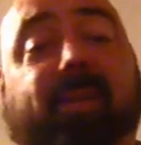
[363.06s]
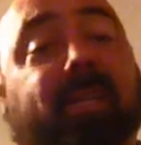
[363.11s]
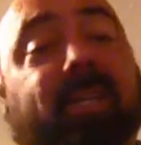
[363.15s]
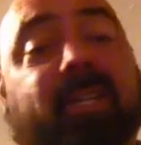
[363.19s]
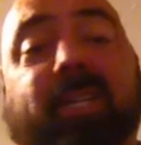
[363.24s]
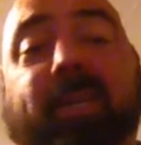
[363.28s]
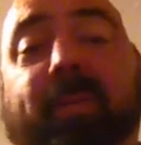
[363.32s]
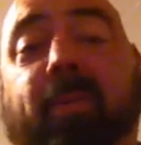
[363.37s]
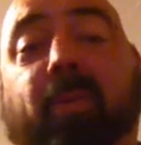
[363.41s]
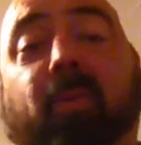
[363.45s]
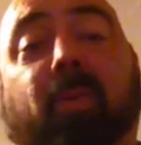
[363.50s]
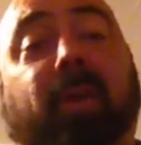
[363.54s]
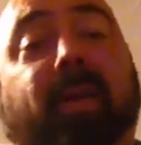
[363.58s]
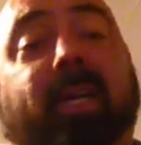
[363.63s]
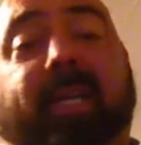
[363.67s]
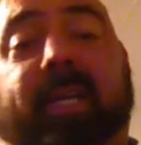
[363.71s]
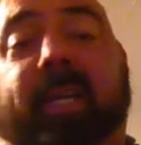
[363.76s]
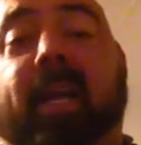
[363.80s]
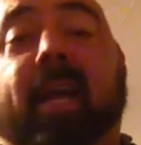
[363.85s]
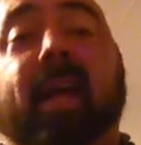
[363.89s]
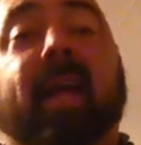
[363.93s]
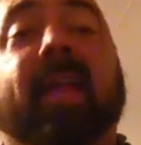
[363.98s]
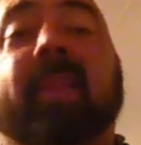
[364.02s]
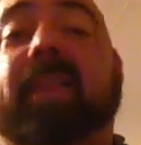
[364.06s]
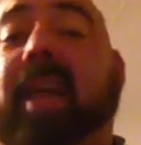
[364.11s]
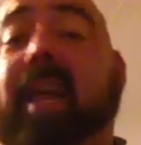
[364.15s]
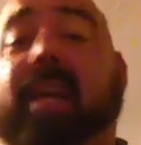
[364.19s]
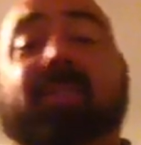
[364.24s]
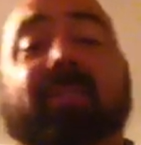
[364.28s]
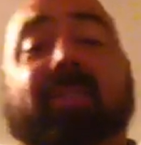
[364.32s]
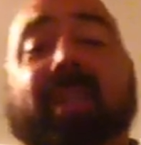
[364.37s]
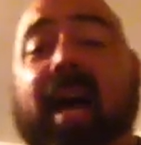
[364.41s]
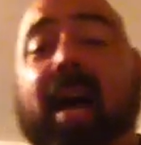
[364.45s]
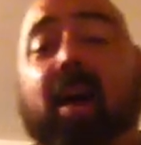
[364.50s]
into the gym and working.
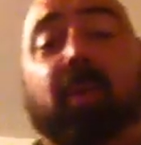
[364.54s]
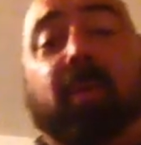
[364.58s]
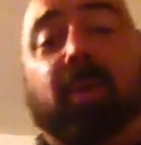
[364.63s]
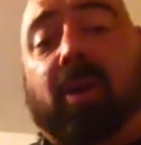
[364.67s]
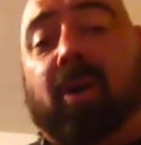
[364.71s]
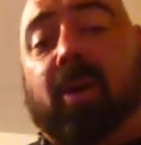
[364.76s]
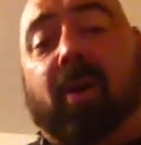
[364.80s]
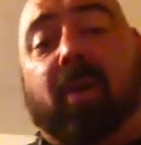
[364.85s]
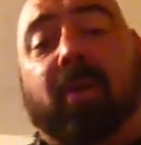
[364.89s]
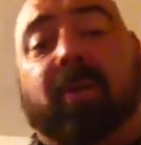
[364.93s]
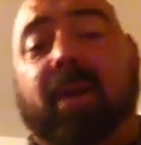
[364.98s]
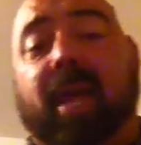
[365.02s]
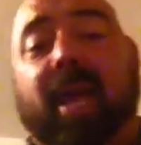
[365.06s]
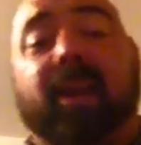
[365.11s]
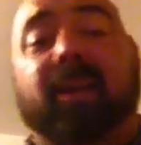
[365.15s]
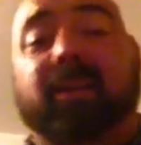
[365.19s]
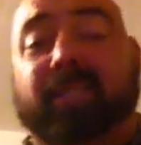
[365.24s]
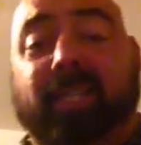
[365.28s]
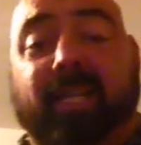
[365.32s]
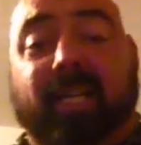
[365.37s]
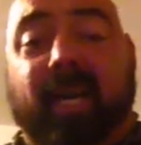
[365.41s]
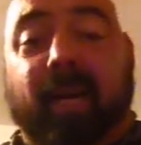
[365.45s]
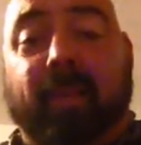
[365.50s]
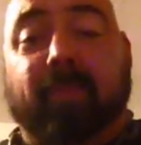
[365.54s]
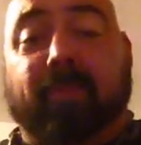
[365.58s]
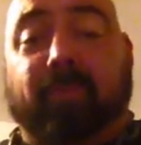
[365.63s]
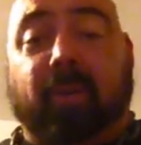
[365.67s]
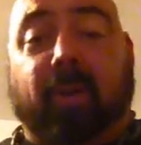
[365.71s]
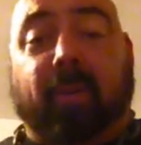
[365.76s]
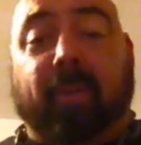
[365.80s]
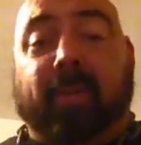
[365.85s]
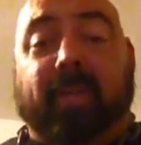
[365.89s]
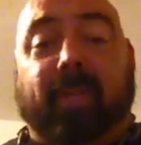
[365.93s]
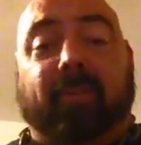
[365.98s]
That's not where all the energy comes
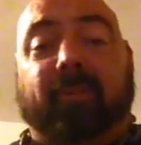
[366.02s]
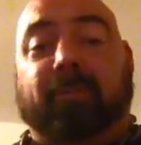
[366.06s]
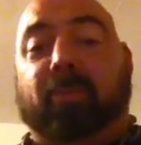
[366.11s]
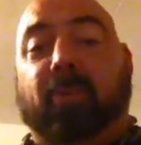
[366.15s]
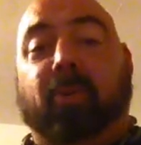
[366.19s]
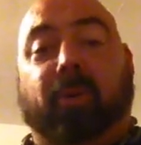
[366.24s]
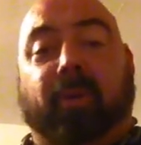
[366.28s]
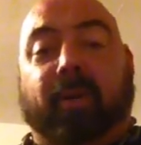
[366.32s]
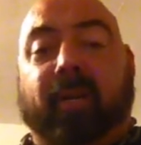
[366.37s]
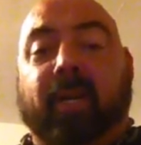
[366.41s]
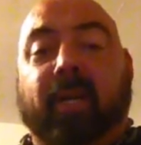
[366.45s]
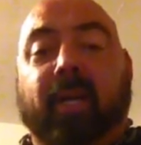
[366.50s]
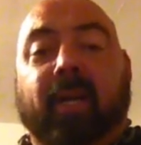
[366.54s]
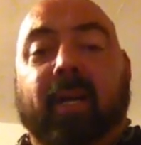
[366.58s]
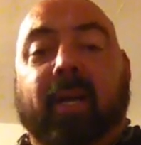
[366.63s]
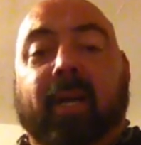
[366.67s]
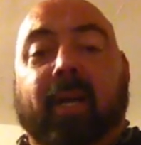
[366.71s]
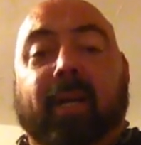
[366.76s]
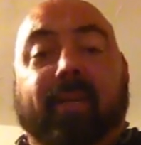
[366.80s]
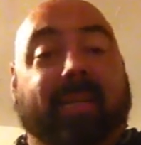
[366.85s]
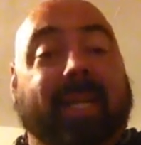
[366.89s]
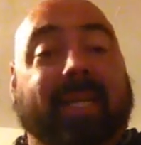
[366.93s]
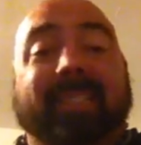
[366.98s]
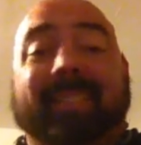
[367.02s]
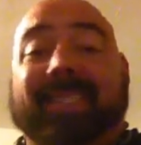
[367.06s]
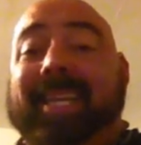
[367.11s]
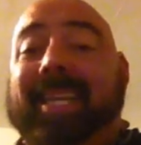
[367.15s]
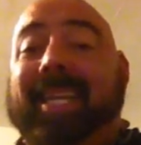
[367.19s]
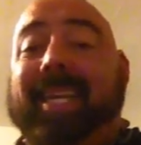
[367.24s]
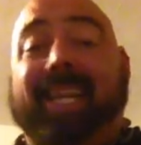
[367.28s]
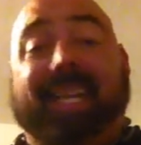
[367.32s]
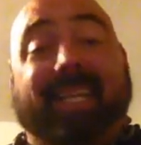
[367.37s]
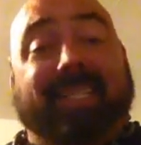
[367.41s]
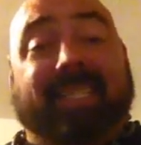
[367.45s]
from in this sport. That's
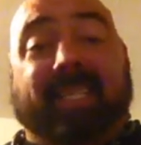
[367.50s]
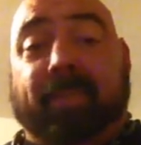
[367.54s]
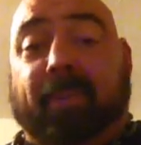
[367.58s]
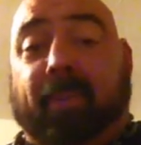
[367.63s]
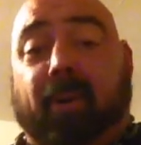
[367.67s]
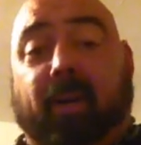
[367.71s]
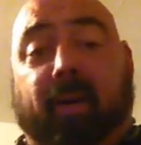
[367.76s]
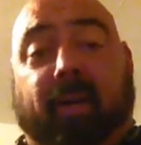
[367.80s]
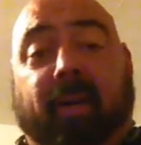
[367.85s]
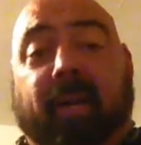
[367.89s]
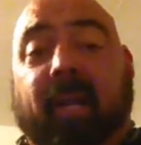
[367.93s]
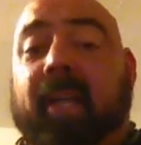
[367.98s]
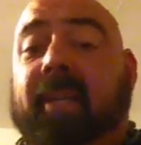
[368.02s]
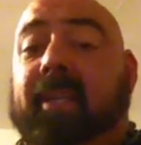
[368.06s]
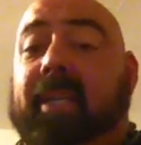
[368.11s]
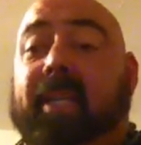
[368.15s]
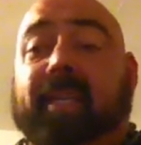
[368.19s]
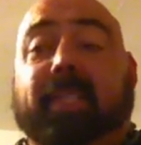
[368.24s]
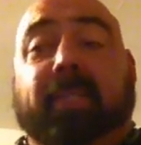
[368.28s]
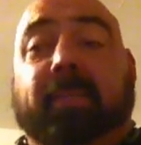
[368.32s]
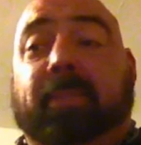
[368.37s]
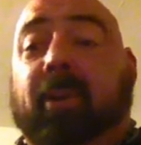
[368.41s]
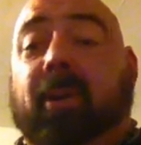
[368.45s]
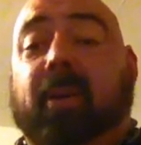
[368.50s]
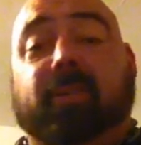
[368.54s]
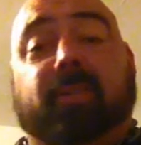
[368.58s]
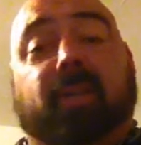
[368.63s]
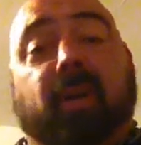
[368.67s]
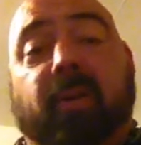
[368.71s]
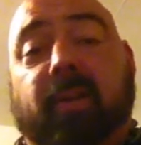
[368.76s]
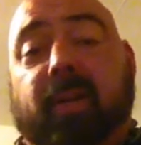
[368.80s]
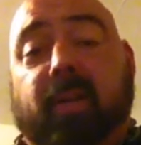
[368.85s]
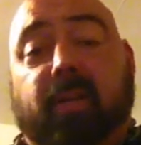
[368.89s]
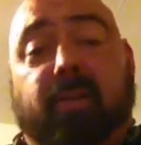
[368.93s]
the easy part. The easy part is
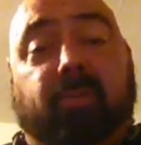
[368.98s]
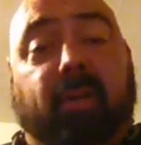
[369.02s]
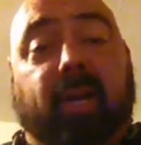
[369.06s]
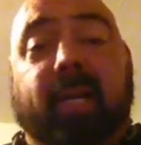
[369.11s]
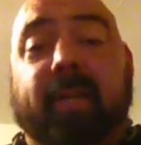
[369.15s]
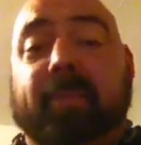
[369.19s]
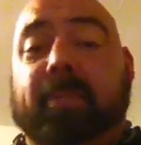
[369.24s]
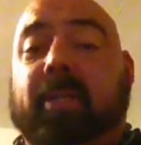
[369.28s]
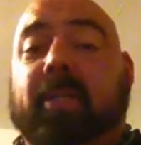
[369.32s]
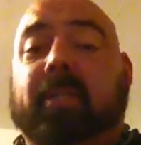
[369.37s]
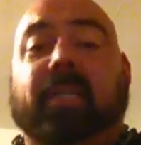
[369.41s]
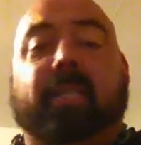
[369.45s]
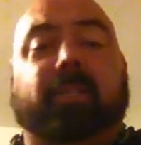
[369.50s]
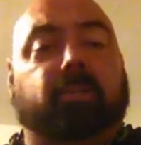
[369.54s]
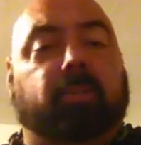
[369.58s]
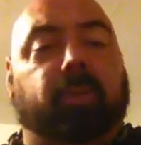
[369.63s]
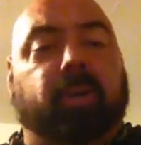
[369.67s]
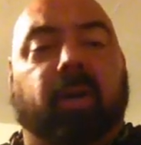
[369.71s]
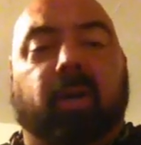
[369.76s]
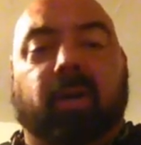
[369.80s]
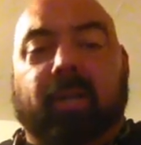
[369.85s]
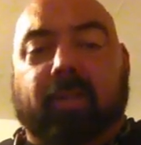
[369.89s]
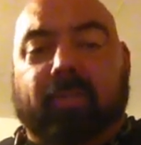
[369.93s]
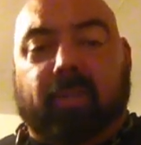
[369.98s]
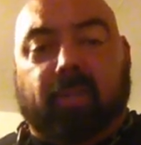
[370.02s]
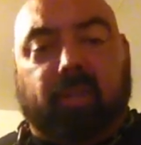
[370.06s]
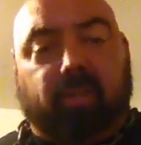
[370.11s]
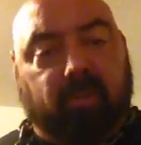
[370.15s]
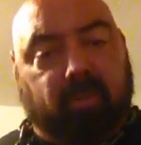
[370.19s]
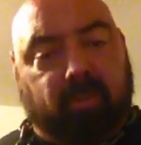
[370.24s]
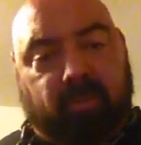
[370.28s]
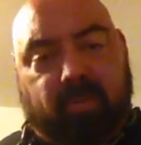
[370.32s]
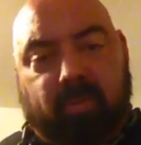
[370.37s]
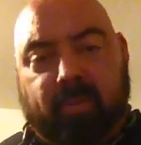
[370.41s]
going in and training because that's what we all love to
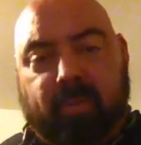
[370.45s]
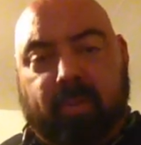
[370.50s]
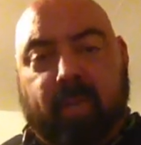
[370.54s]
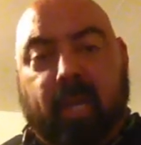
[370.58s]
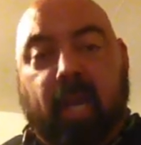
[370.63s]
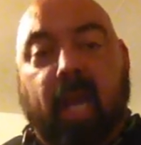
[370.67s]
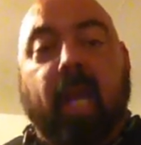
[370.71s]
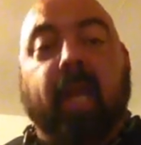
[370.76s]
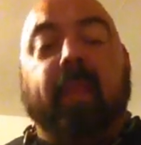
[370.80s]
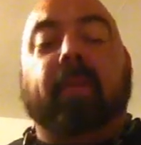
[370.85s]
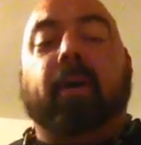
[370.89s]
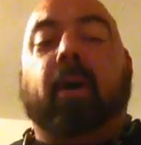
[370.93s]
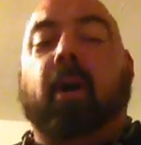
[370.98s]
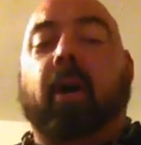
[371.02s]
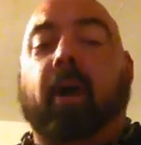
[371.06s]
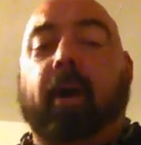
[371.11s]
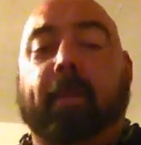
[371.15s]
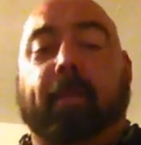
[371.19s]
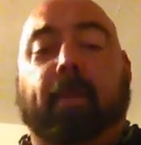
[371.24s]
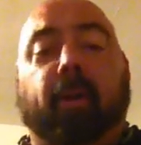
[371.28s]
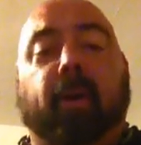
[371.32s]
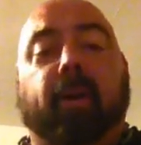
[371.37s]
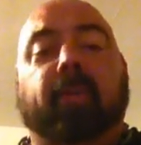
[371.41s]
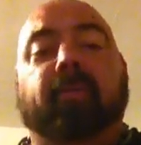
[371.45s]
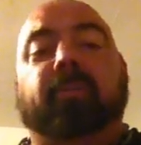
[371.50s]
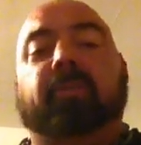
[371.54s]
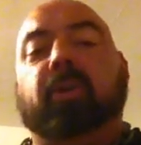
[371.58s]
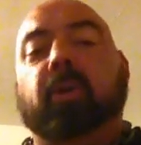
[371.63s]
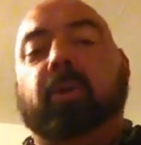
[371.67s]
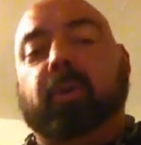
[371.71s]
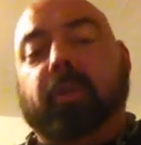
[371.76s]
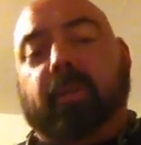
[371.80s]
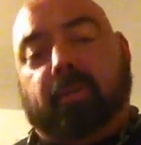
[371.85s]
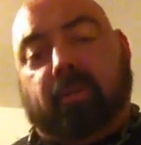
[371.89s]
do. The hard part is
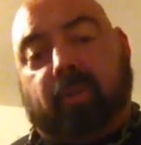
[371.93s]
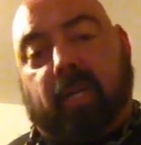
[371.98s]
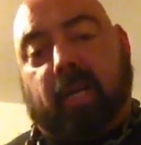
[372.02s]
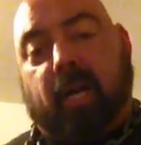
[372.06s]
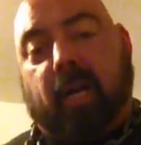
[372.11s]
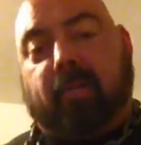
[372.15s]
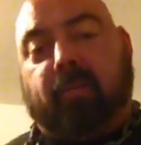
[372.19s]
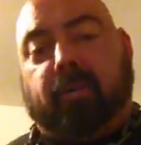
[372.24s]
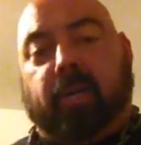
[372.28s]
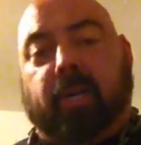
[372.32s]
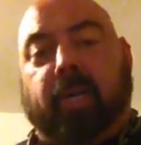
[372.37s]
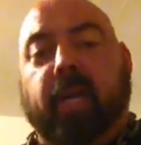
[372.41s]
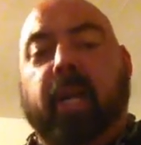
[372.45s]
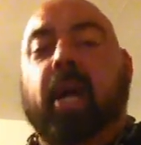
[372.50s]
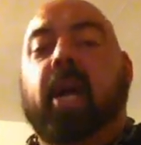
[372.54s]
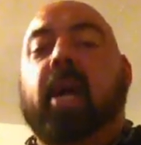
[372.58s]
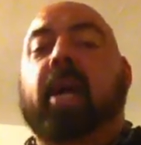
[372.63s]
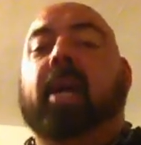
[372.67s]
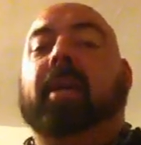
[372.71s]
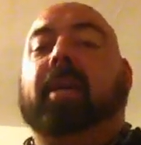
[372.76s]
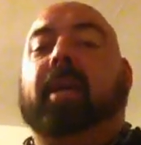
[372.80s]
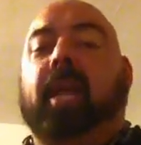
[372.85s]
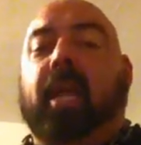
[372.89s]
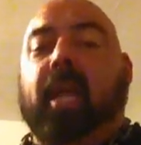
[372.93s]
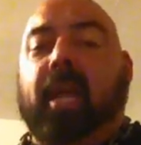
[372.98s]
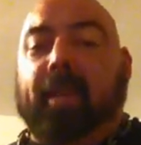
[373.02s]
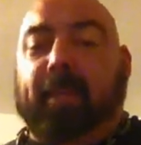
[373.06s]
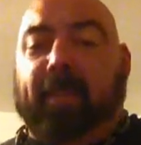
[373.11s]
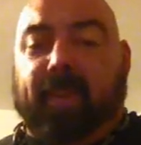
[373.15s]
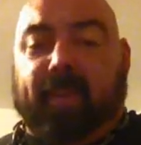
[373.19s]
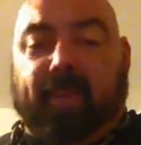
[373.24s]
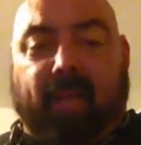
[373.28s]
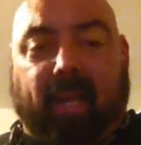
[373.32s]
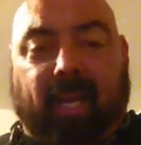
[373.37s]
doing the recovery,
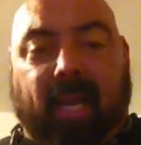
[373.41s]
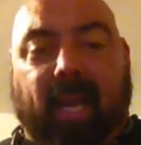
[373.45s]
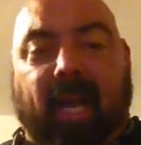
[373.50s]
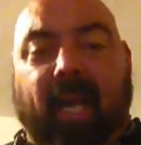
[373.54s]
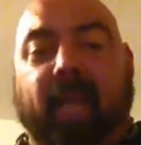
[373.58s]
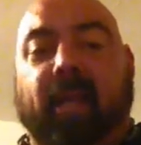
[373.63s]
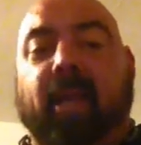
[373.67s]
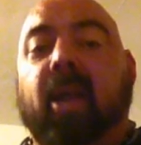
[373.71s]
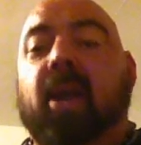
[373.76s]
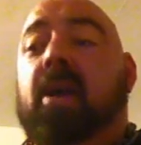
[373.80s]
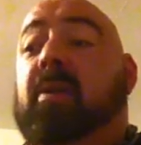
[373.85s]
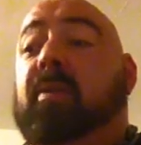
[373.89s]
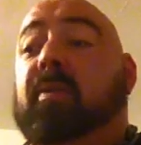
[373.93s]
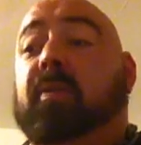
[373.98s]
keeping the log,